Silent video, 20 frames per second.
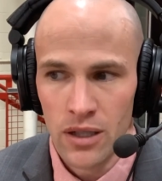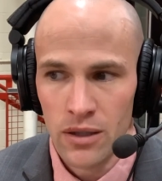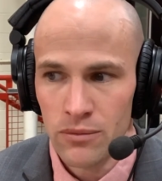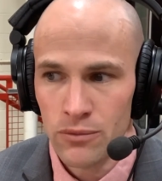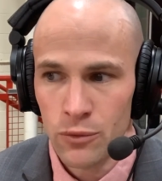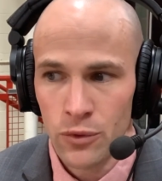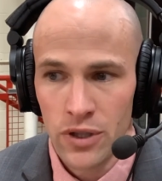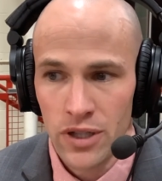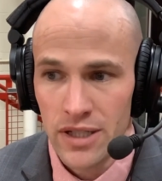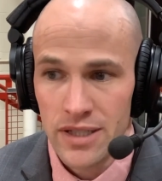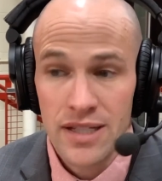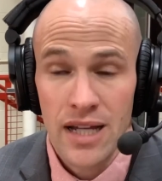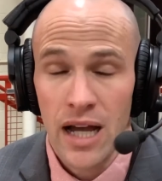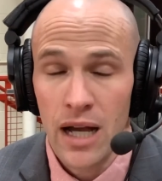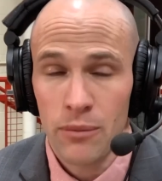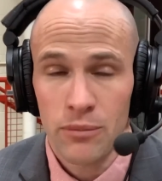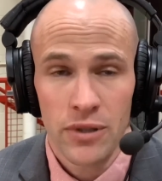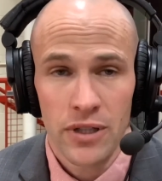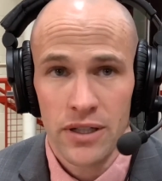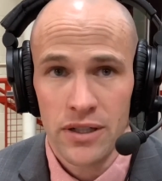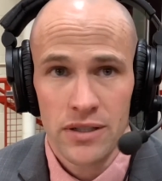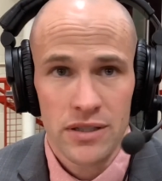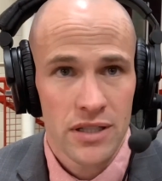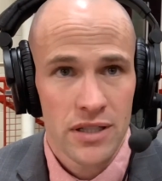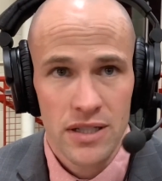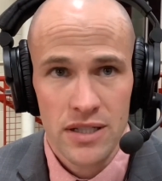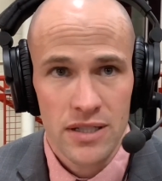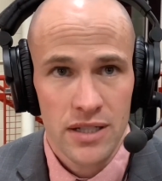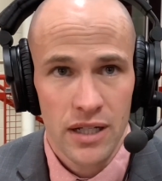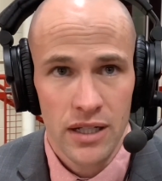one of the top players in the
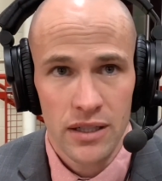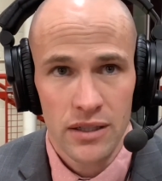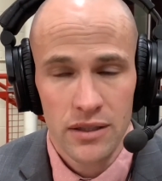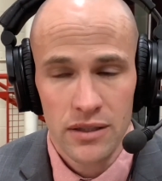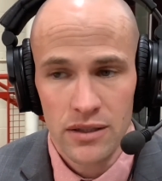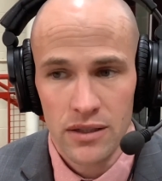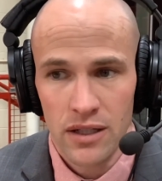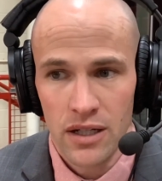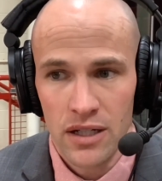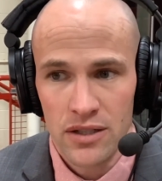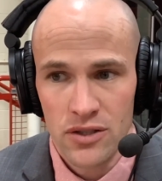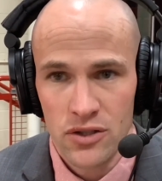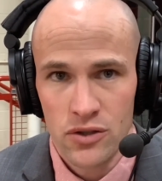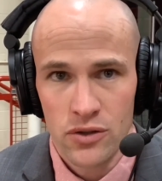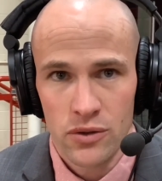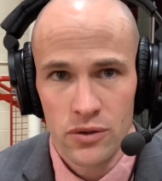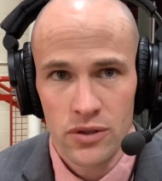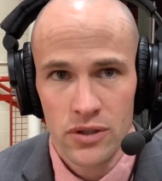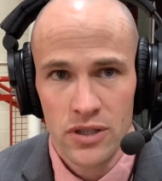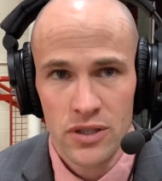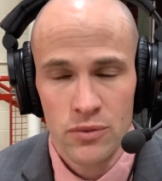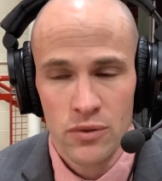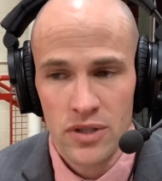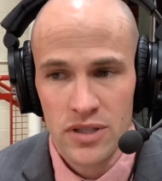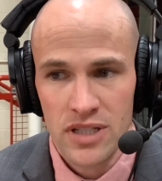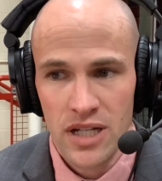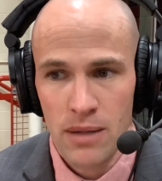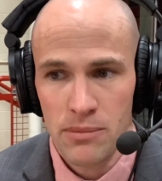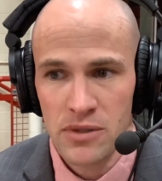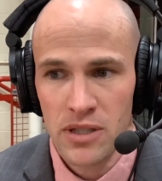state as a junior. He's one of the
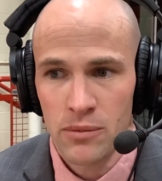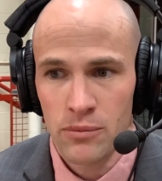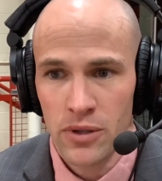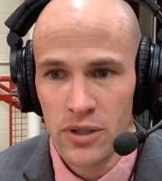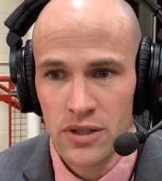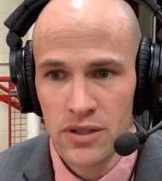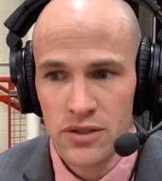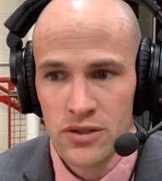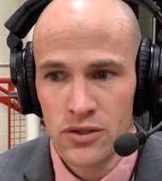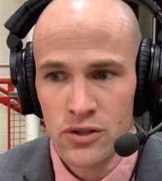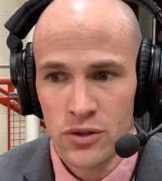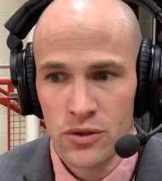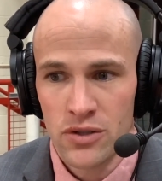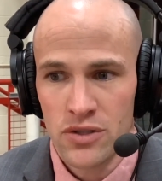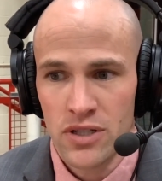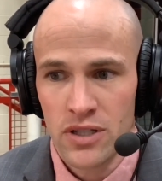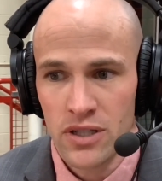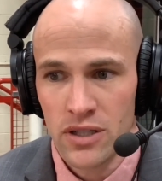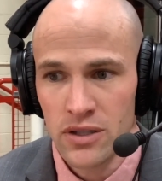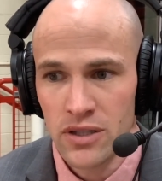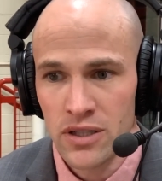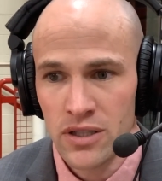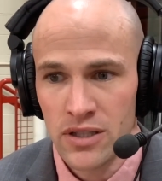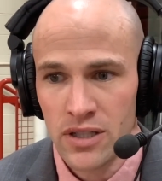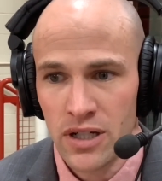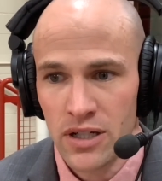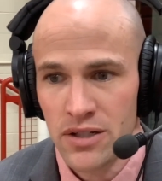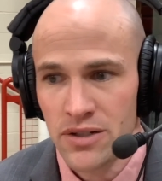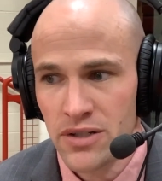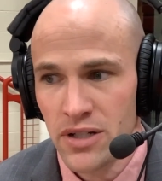top 10 juniors in the
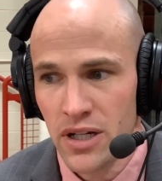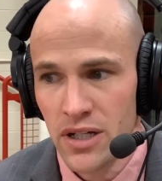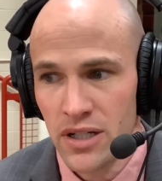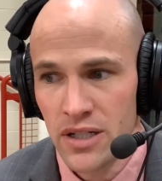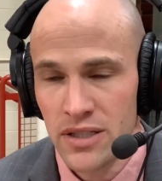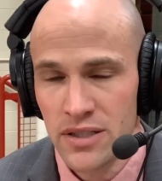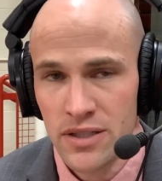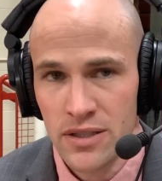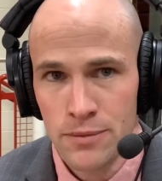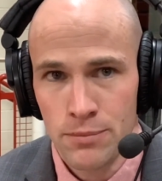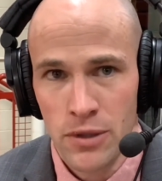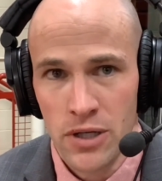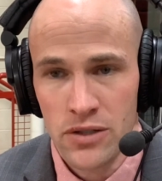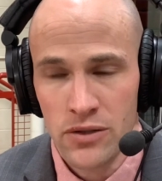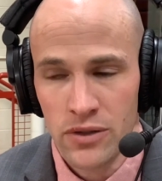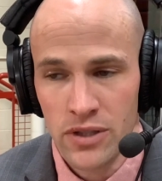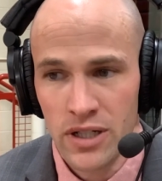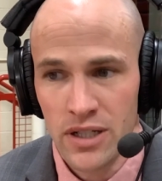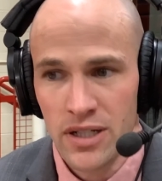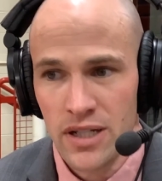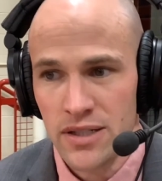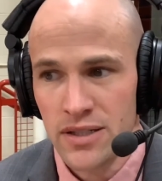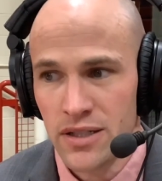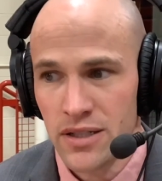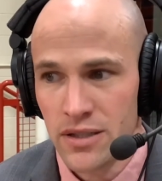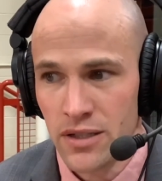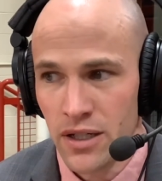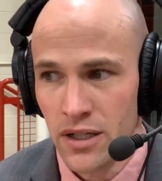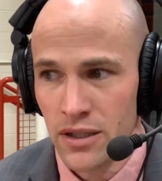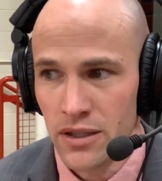entire state. He's a special kid at
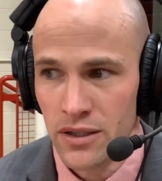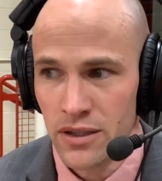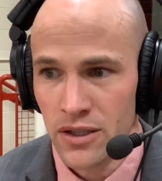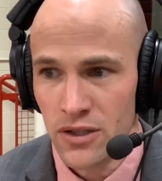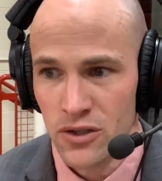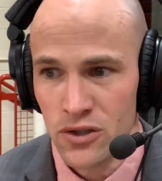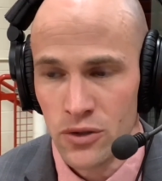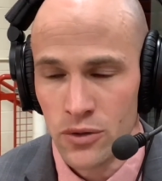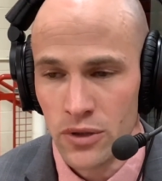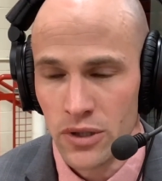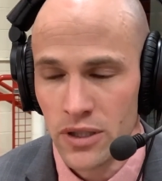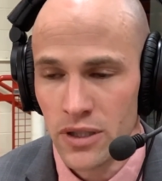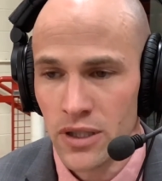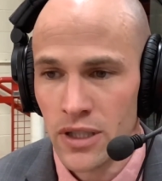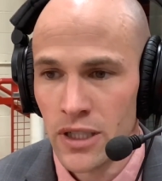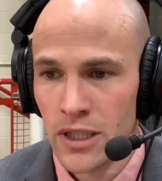6'8", can shoot it.